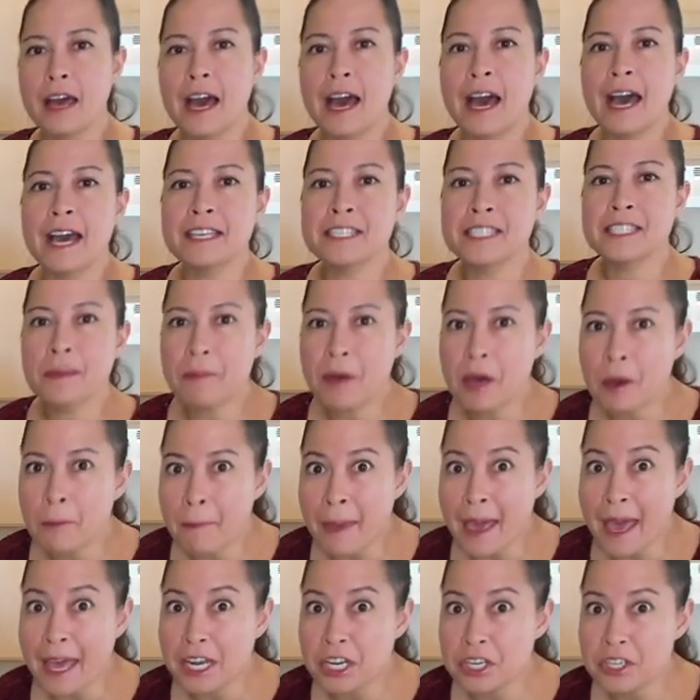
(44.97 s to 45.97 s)
I somehow
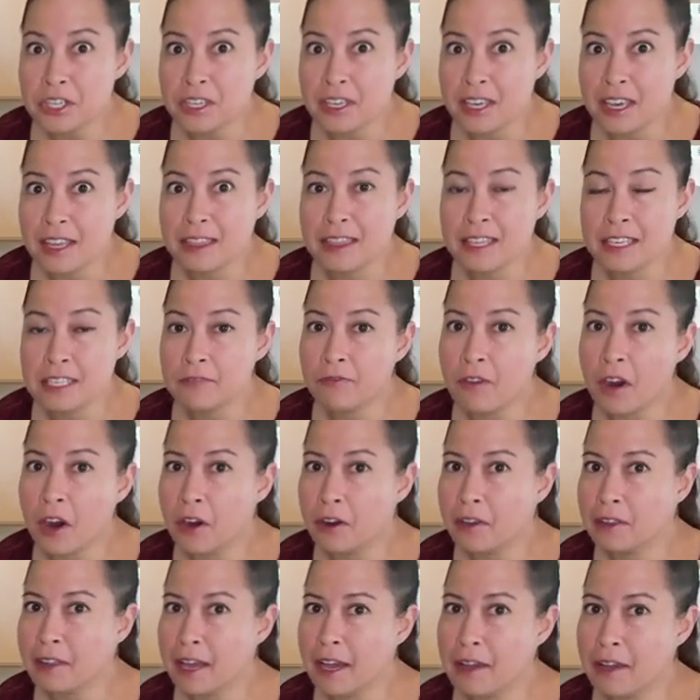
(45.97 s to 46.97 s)
managed to get this far
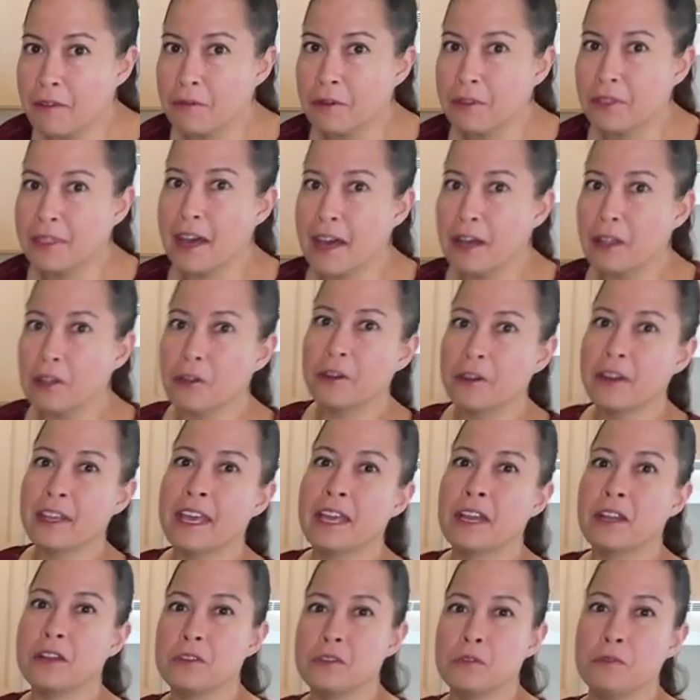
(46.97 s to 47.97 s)
in life without learning how
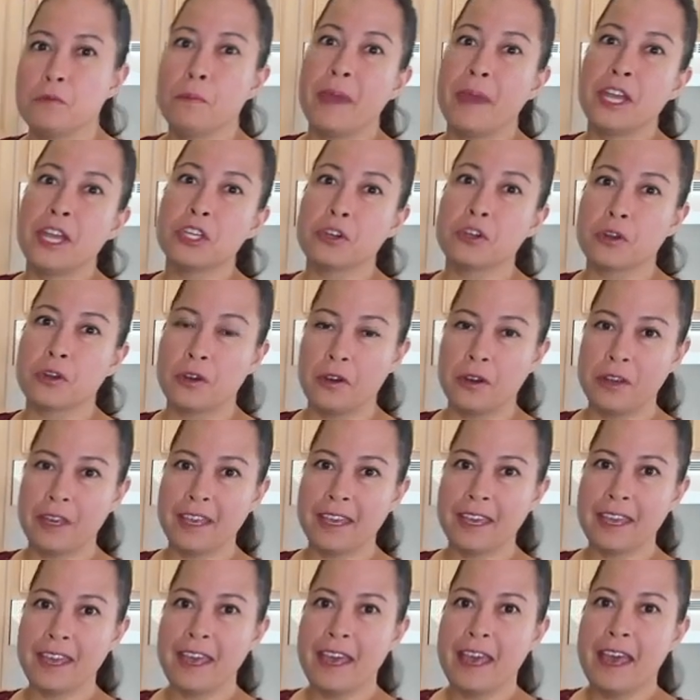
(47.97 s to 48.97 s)
to do major
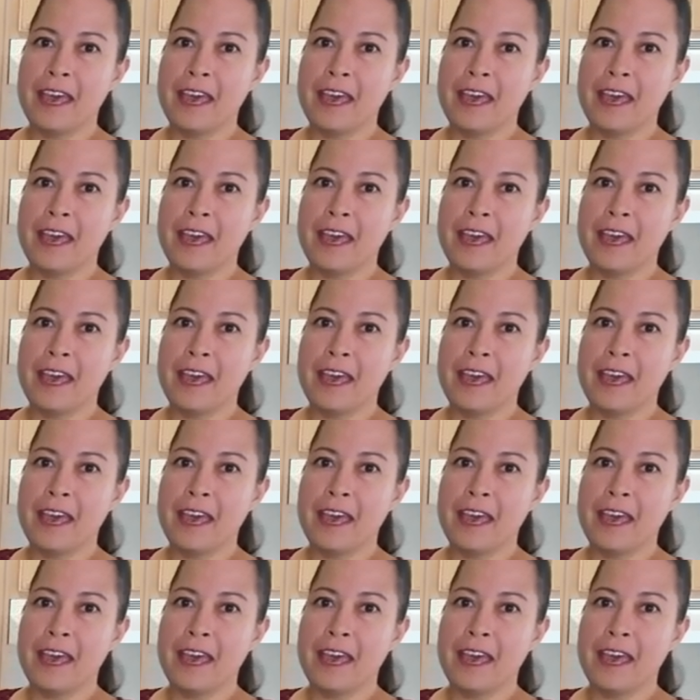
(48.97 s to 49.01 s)
cooking.